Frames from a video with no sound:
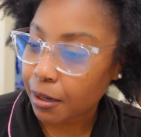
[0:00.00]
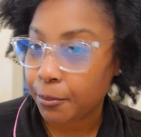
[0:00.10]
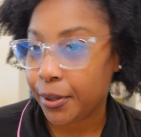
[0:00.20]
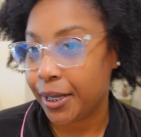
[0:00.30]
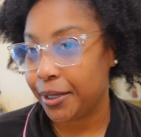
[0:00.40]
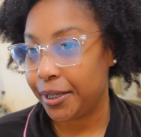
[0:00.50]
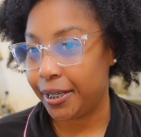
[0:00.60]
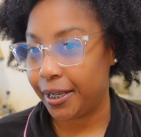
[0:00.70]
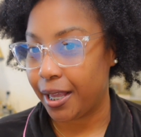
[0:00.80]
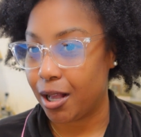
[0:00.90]
But
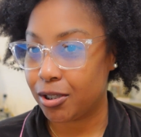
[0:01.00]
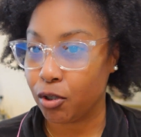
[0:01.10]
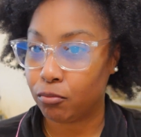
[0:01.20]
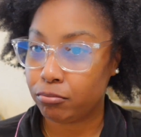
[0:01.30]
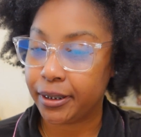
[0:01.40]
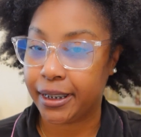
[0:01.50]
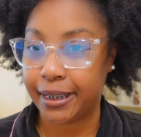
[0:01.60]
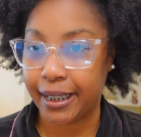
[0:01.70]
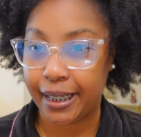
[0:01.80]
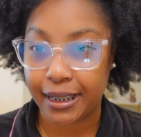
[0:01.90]
yeah, yeah, so
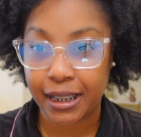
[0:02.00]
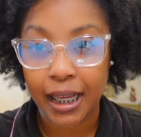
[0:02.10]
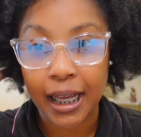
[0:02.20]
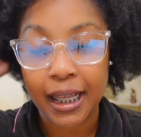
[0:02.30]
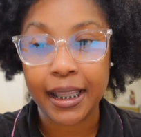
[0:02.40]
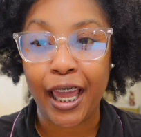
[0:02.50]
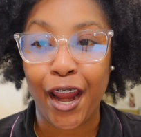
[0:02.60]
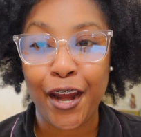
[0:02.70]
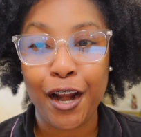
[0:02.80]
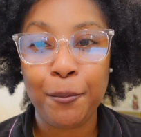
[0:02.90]
this is the
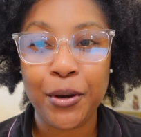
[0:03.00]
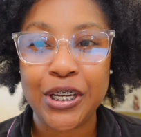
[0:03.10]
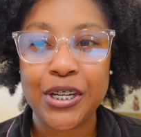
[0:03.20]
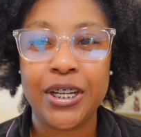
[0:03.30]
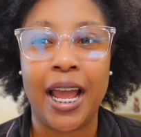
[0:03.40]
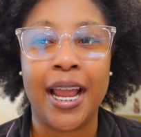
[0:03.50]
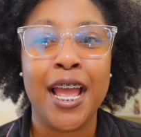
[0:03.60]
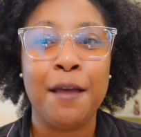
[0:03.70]
hair. And I'm pretty sure, like,